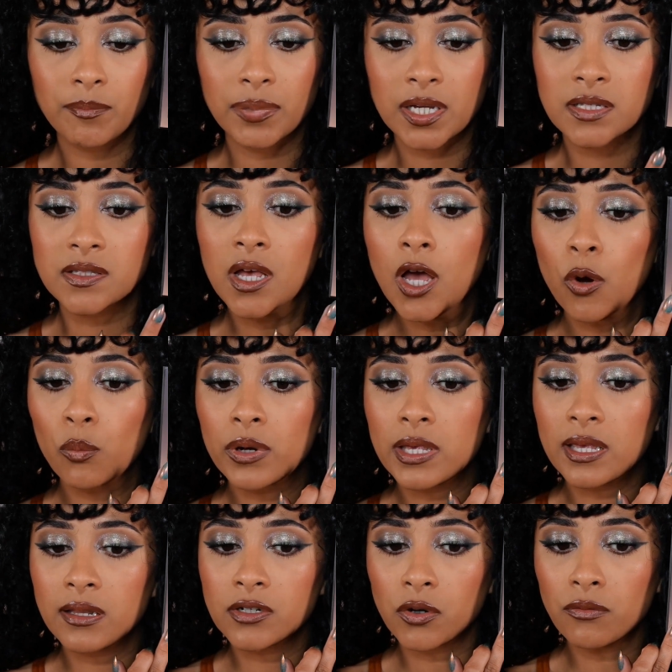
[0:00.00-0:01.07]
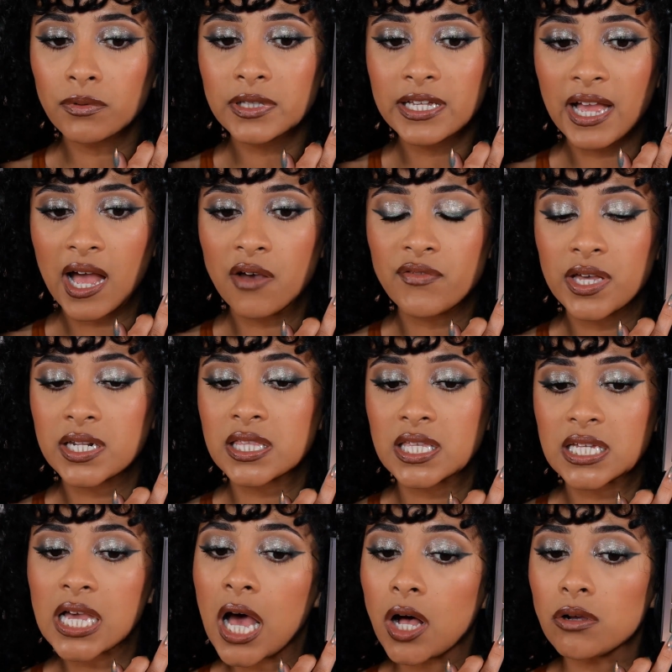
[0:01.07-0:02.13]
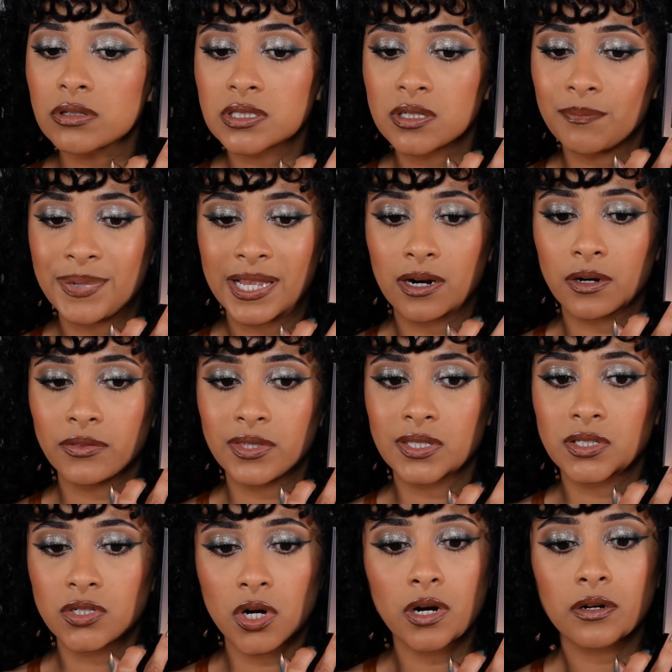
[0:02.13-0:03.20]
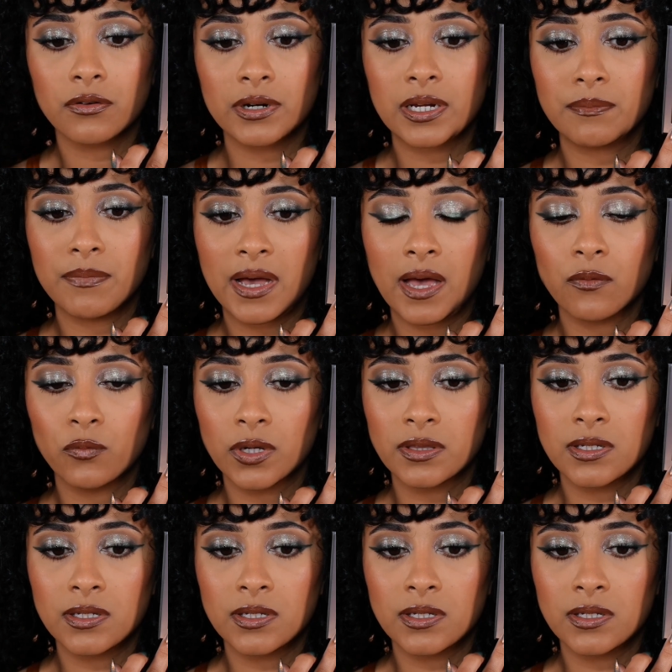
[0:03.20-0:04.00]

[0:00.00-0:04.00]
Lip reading: because we don't really have anything else to pair this dark green matte with.